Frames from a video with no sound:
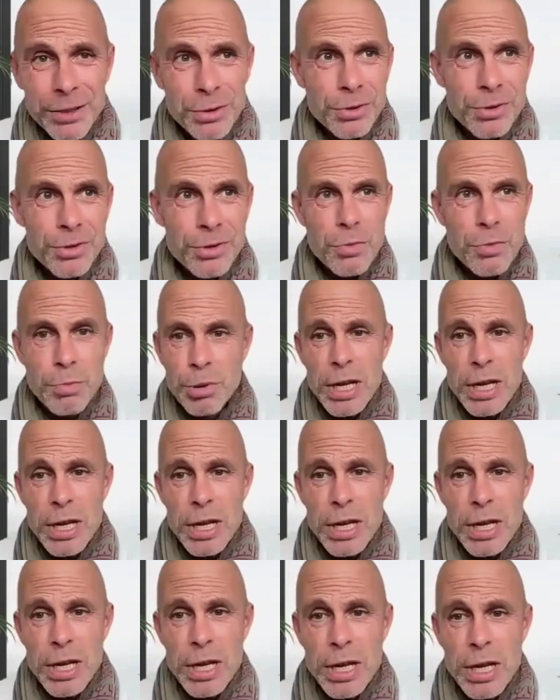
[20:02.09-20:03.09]
I thought you
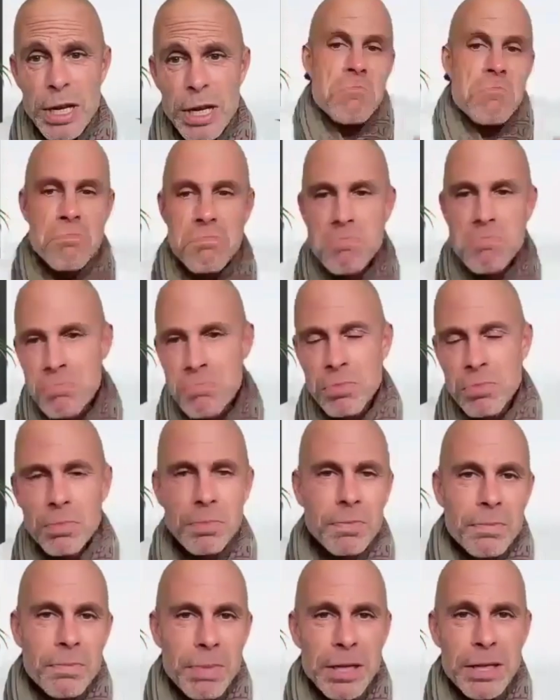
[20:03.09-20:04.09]
breathe.
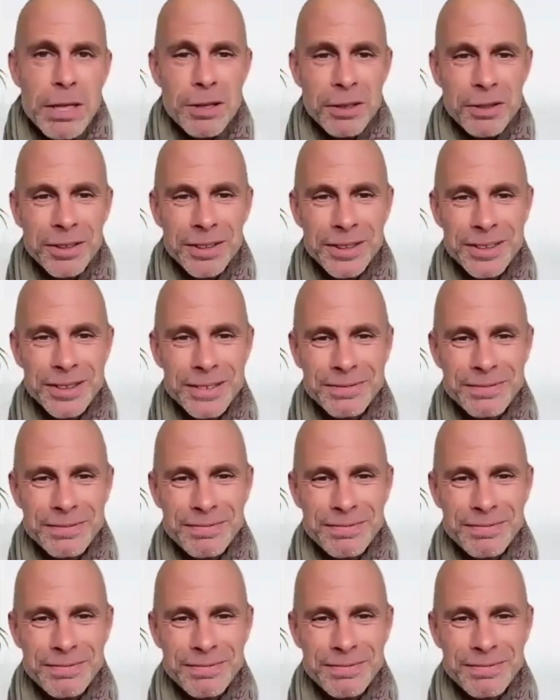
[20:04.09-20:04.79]
Big deal.